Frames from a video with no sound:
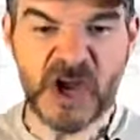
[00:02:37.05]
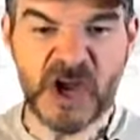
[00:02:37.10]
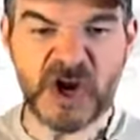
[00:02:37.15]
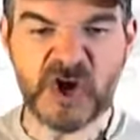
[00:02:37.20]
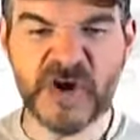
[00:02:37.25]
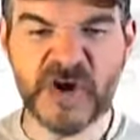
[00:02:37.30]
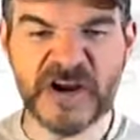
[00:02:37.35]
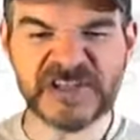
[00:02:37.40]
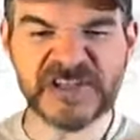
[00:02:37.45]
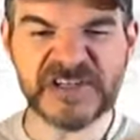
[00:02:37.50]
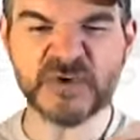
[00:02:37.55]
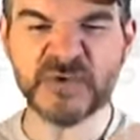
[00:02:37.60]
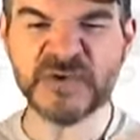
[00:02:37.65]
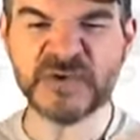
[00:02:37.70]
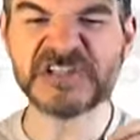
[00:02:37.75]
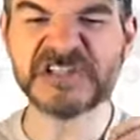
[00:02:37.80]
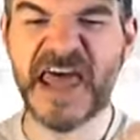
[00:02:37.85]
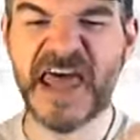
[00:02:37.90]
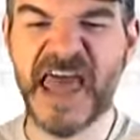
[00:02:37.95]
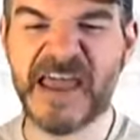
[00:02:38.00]
Christians who are
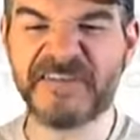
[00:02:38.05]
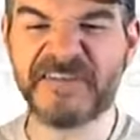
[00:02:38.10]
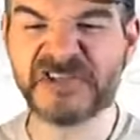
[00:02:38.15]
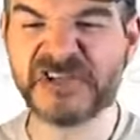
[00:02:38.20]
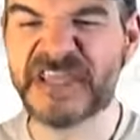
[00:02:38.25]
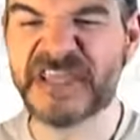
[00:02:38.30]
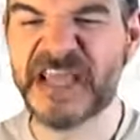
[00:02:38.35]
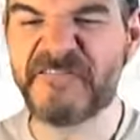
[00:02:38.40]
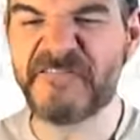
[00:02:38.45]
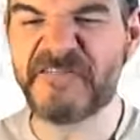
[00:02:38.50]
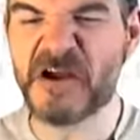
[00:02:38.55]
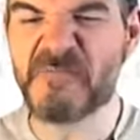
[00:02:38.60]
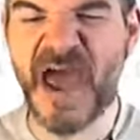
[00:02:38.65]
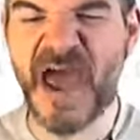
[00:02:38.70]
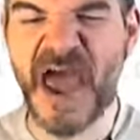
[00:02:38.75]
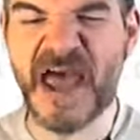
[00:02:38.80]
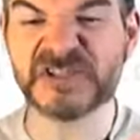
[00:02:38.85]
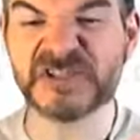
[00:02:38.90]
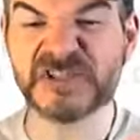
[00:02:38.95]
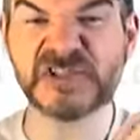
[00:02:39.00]
slaves should give their
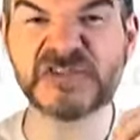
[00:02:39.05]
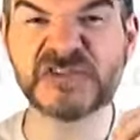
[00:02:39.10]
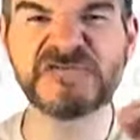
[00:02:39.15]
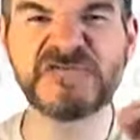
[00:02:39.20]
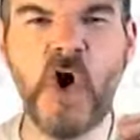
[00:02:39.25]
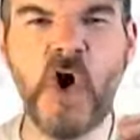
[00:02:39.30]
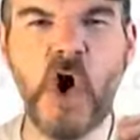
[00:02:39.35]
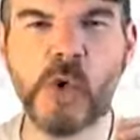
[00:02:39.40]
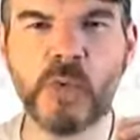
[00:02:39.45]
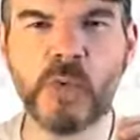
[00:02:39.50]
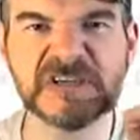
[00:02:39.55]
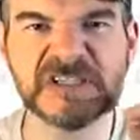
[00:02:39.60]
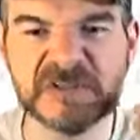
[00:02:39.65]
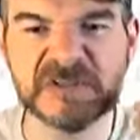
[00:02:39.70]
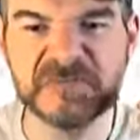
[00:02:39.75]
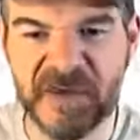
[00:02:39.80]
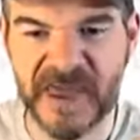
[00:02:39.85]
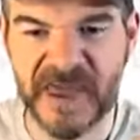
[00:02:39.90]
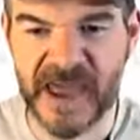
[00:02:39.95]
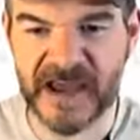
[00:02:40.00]
masters full
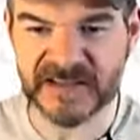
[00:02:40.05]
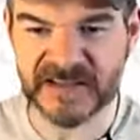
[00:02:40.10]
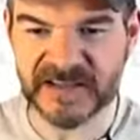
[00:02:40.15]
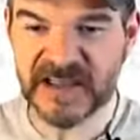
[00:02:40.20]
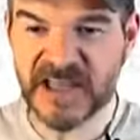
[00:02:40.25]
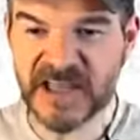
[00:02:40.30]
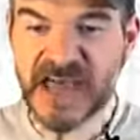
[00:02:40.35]
respect